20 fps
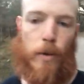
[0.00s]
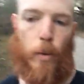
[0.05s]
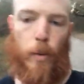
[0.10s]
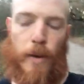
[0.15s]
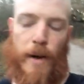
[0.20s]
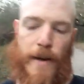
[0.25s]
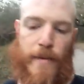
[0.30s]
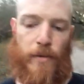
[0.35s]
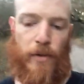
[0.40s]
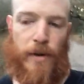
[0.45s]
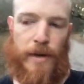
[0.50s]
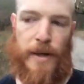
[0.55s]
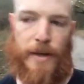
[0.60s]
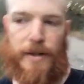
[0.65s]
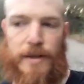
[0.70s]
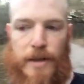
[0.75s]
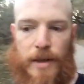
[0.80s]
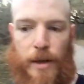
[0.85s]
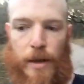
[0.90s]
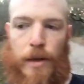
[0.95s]
whatever it
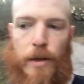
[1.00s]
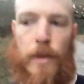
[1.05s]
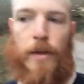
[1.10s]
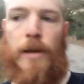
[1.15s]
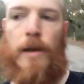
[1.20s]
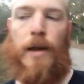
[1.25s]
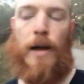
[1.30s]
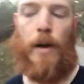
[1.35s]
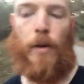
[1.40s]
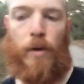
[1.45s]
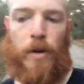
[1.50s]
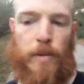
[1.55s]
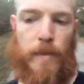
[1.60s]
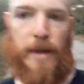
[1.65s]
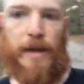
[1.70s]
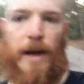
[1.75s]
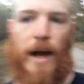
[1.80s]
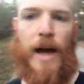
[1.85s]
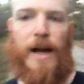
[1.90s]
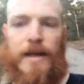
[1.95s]
is, you know, I want to
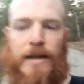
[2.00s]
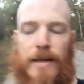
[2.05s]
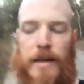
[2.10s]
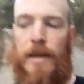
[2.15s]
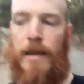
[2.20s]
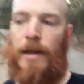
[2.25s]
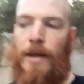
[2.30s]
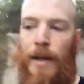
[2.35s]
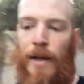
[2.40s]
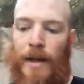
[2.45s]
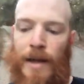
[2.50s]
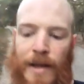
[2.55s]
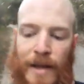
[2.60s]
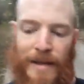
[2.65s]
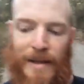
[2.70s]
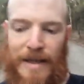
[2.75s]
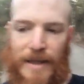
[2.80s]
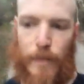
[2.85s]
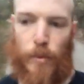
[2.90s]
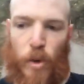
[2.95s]
be nice,
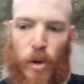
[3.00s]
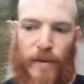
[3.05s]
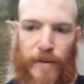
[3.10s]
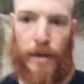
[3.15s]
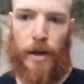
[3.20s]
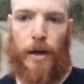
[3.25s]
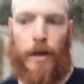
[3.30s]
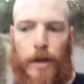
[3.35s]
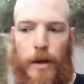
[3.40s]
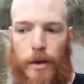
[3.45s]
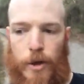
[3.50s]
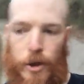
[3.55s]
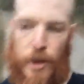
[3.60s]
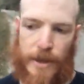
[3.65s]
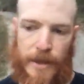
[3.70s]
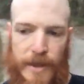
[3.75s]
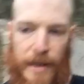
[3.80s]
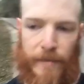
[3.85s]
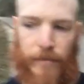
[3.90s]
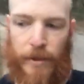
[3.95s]
that's more of an urge.
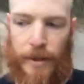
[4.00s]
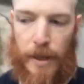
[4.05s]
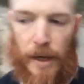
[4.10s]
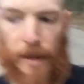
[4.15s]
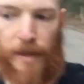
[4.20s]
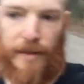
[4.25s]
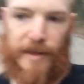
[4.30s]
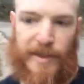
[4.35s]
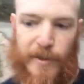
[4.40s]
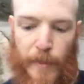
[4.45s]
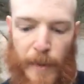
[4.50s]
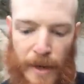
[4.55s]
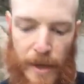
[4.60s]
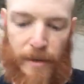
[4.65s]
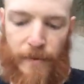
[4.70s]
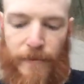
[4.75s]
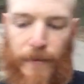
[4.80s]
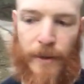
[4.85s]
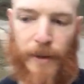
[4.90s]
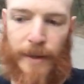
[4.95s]
It's definitely not an
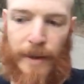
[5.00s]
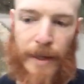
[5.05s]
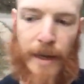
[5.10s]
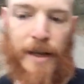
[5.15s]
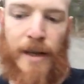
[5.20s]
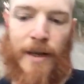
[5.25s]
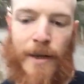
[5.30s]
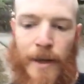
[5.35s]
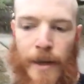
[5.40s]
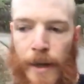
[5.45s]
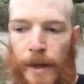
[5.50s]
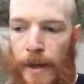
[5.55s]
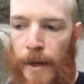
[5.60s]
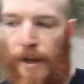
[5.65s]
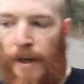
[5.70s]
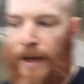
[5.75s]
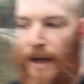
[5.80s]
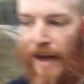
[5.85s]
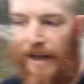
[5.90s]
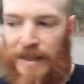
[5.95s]
inspired feeling.
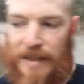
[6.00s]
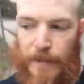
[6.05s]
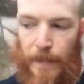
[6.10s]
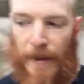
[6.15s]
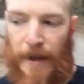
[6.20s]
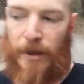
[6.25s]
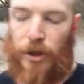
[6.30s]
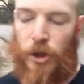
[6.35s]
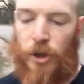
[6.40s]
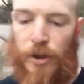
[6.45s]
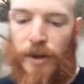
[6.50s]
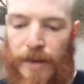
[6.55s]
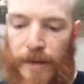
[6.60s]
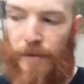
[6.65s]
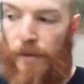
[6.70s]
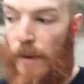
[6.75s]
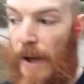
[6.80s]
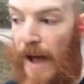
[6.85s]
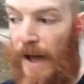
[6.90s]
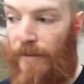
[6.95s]
Especially
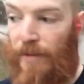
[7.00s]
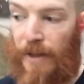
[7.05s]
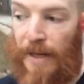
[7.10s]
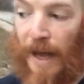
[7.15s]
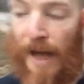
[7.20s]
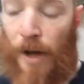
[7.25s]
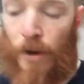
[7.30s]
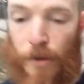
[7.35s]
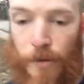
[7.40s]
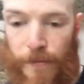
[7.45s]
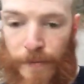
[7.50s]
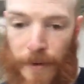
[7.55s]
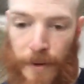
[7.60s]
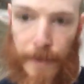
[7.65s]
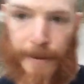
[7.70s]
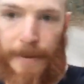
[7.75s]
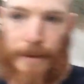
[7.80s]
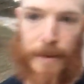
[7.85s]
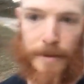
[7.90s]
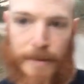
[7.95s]
if you have a counter
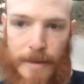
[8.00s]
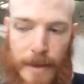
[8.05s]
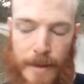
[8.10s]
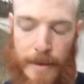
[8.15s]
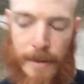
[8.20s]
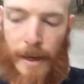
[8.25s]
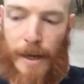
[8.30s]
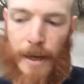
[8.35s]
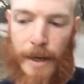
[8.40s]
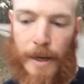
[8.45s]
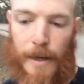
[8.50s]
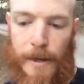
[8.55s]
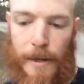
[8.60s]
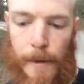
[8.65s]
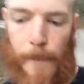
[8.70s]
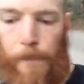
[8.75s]
feeling that says, hey,